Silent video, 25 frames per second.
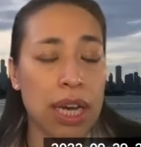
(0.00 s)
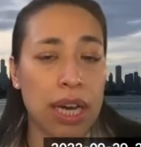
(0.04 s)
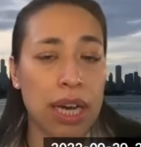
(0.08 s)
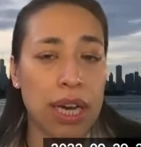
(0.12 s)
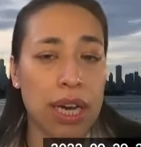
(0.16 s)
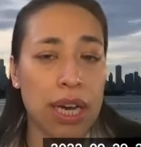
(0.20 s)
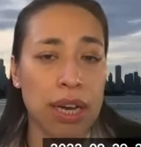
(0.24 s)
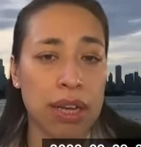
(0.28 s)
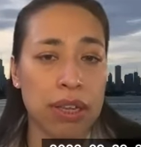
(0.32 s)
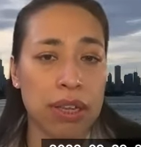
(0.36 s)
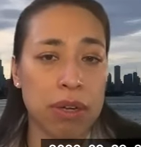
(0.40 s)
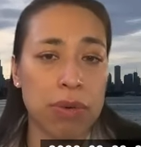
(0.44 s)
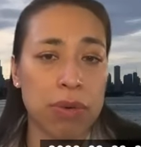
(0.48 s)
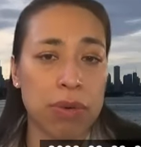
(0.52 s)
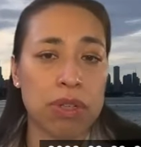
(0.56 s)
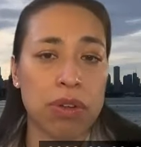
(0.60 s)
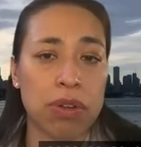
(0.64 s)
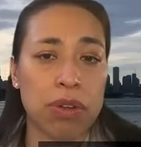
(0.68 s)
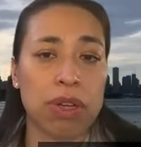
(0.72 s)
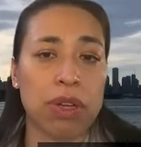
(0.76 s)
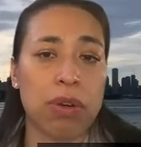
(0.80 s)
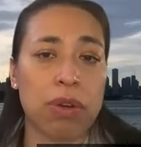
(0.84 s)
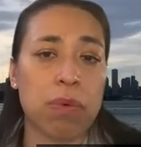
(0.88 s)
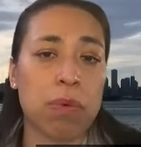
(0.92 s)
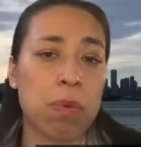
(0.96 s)
Uh, there was
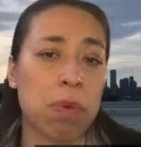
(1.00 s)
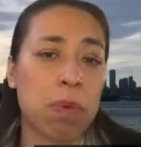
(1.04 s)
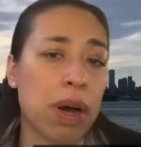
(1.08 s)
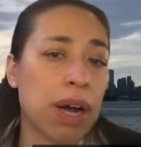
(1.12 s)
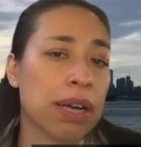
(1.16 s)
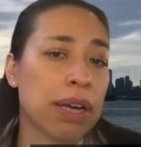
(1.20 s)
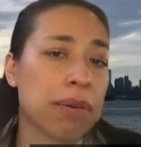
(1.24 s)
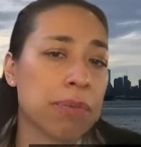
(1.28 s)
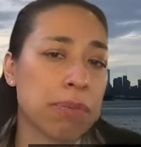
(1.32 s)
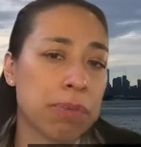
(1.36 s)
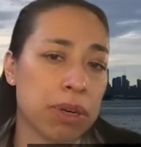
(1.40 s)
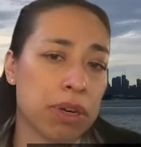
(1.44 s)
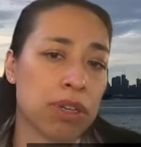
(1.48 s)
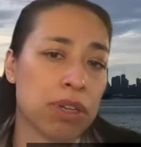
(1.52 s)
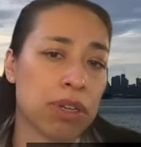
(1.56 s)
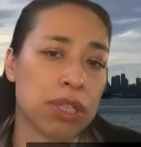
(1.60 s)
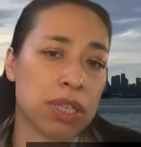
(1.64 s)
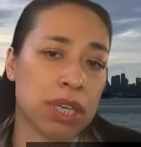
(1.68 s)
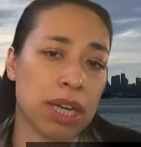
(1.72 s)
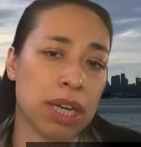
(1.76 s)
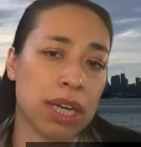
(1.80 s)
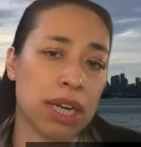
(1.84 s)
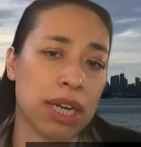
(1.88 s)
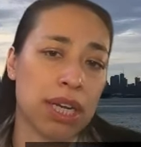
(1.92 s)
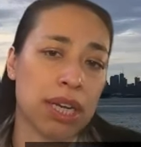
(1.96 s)
only one
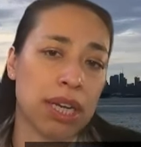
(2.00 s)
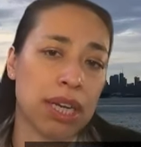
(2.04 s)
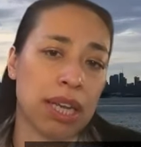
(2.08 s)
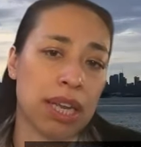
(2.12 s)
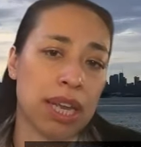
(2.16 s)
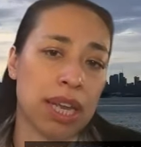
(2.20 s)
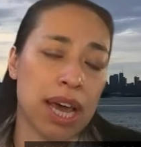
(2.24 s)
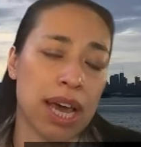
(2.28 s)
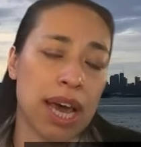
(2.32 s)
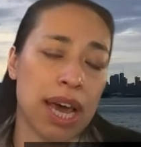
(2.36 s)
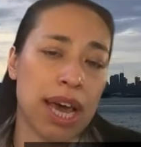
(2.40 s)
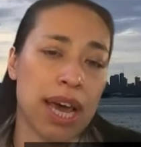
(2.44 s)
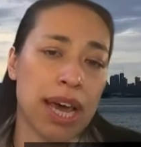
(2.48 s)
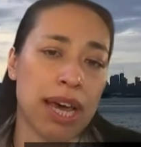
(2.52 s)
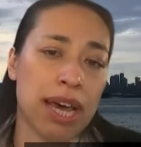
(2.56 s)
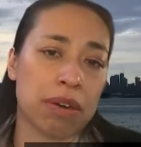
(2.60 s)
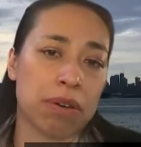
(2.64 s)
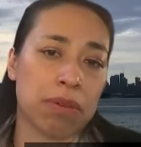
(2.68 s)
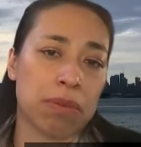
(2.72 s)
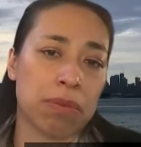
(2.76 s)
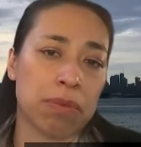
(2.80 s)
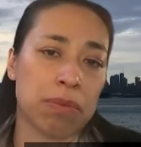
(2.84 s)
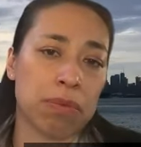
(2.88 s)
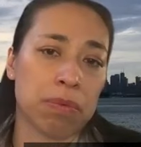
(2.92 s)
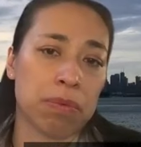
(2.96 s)
person that
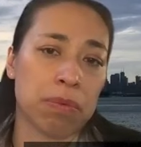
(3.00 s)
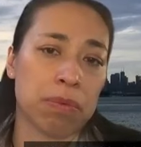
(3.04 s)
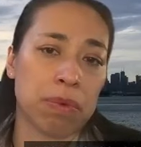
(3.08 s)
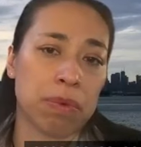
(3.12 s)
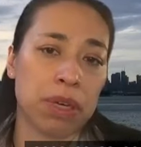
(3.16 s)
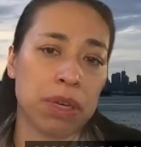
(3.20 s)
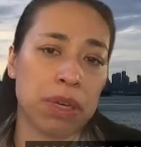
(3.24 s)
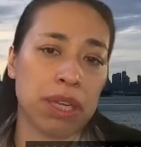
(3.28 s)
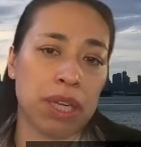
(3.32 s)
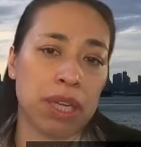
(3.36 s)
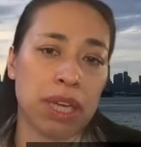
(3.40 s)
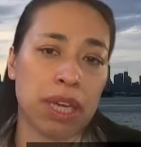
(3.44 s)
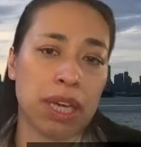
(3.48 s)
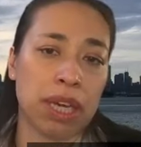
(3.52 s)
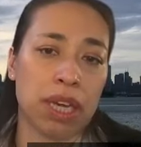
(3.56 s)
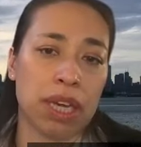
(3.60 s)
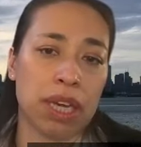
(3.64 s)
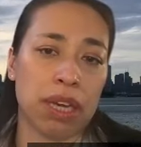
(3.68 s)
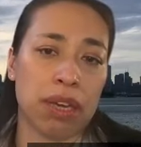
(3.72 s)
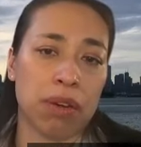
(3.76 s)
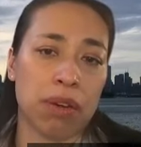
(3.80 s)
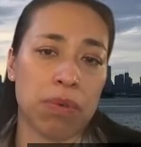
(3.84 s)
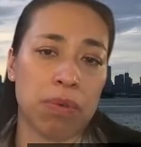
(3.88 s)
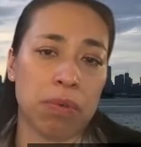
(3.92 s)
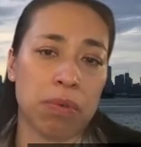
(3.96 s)

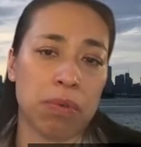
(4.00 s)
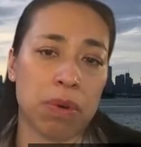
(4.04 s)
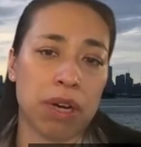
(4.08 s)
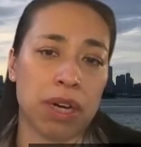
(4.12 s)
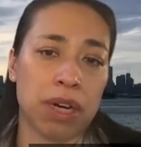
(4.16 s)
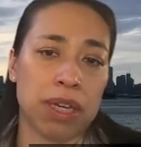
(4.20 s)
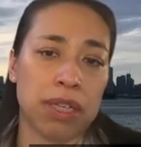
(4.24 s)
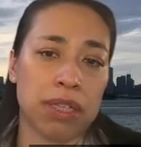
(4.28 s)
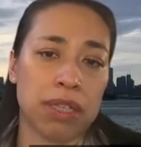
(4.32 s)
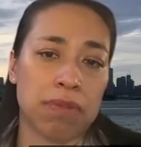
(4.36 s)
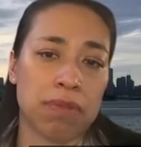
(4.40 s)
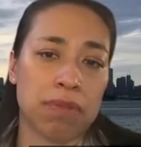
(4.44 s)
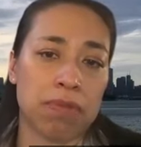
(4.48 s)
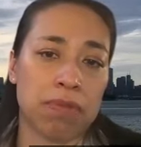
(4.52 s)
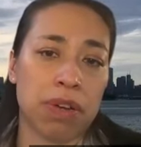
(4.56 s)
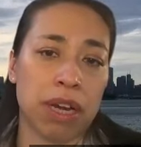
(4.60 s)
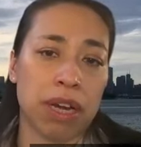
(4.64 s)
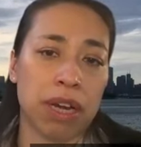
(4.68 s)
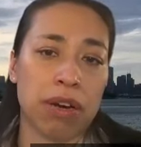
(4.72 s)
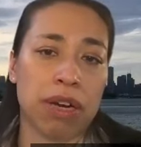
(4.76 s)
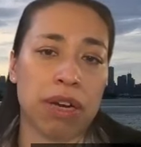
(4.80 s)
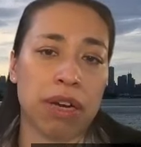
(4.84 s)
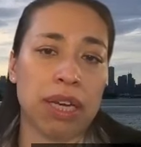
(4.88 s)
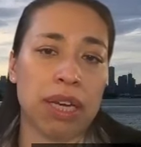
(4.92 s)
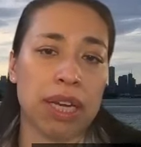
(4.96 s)
really was
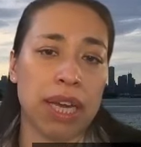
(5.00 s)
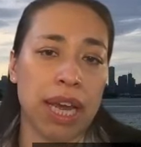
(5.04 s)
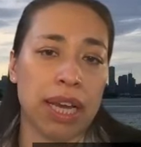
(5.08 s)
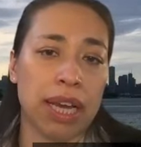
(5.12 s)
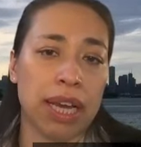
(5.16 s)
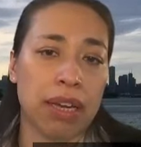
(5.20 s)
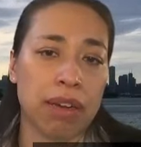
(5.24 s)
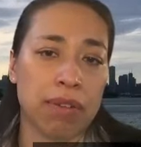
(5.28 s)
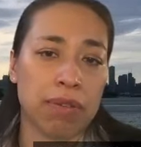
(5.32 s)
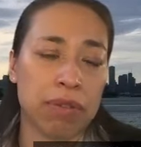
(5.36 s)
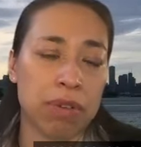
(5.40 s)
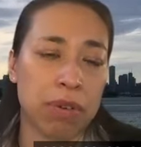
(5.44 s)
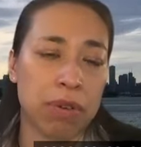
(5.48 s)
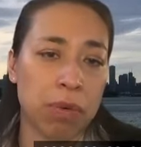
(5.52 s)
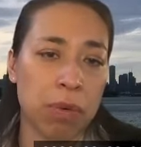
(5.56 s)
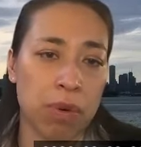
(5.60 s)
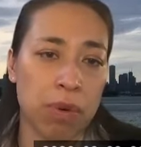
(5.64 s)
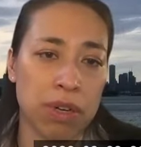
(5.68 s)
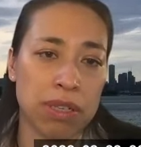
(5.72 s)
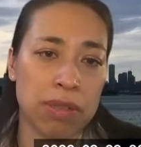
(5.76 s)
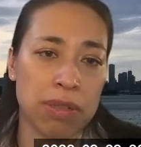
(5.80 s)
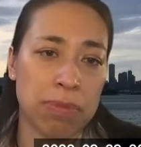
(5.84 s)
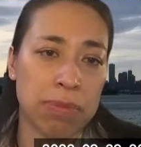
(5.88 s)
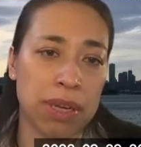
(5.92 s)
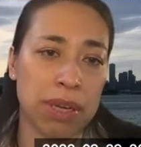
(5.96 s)
very negative
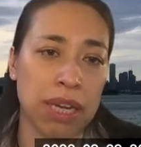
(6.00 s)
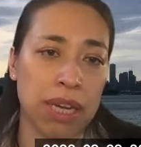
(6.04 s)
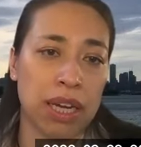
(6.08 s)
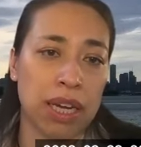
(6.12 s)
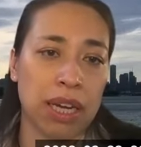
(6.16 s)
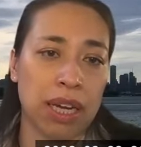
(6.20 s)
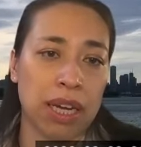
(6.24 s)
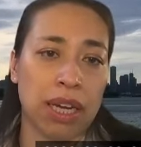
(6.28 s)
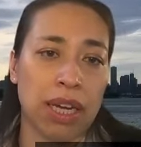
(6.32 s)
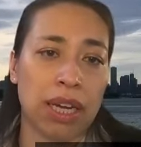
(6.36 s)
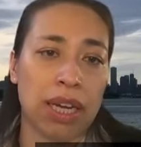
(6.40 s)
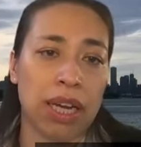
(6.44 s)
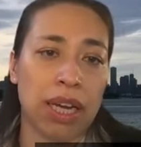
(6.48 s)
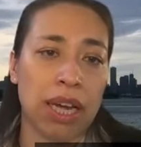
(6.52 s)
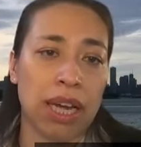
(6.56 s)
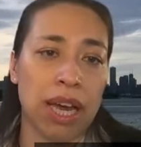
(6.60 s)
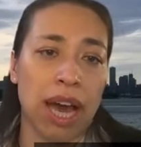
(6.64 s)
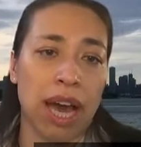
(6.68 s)
towards me,